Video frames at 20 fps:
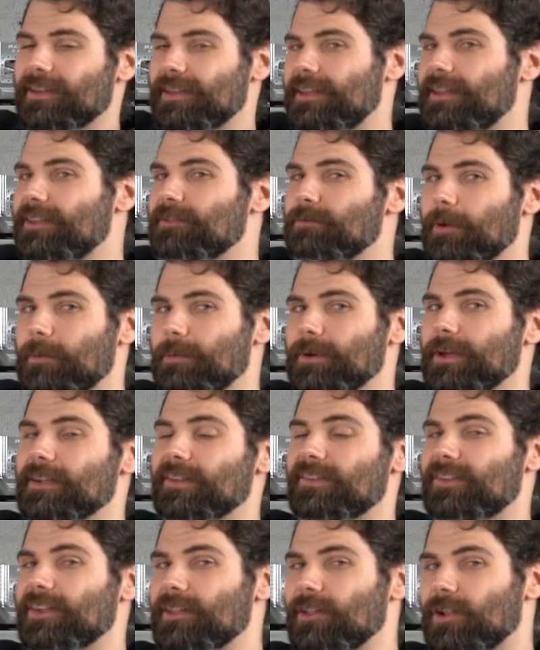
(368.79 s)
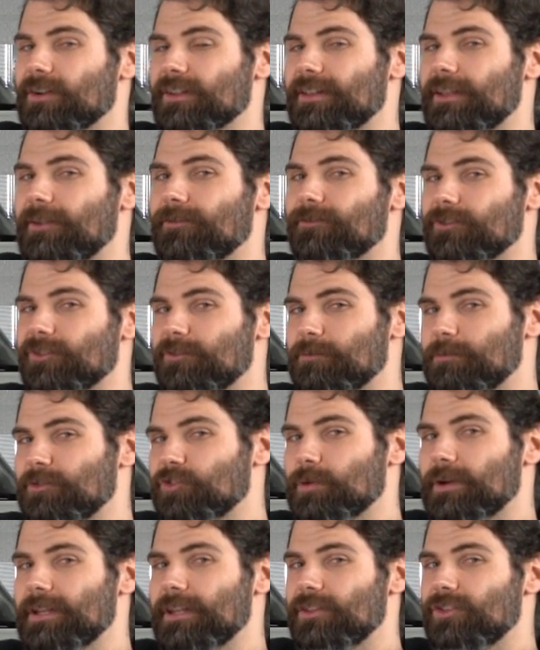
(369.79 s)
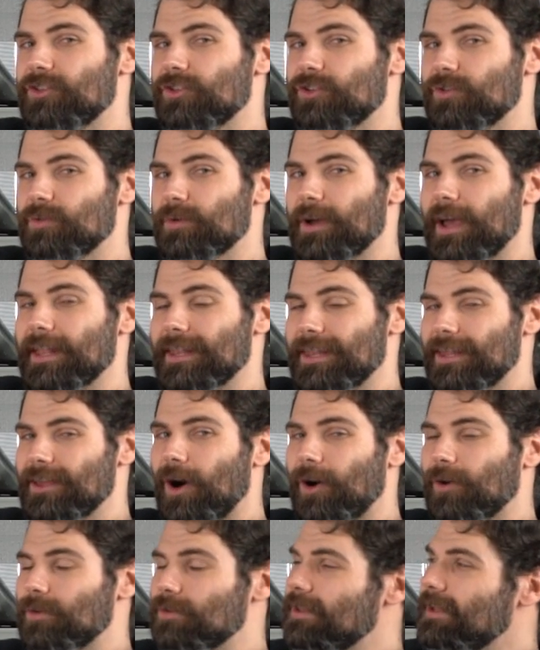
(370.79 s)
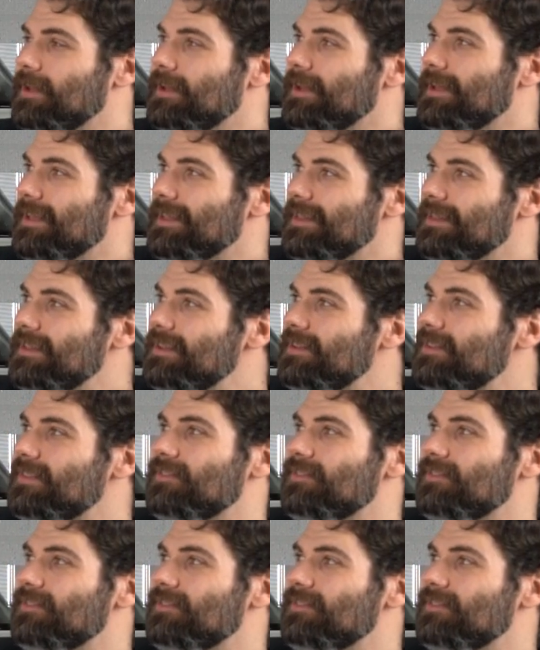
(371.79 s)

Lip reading: Here's where we're going to see a lot of difference between the new and the old. This